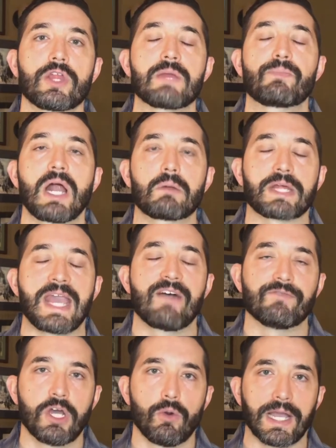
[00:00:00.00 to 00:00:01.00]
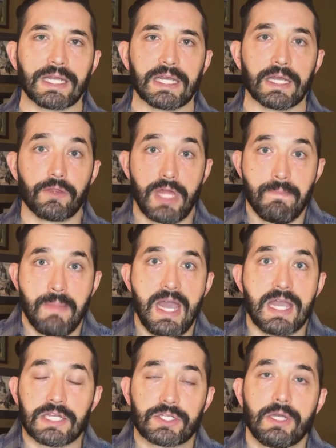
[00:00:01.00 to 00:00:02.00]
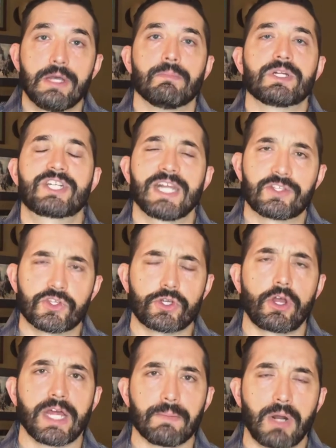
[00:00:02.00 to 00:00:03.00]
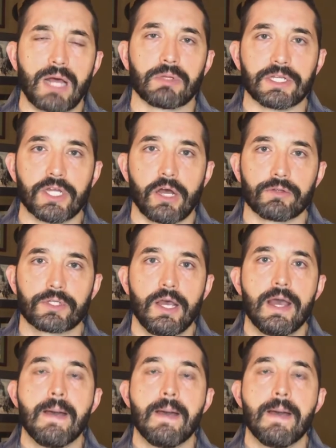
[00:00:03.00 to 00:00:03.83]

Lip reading: they probably have no idea. They might, but chances are they probably don't.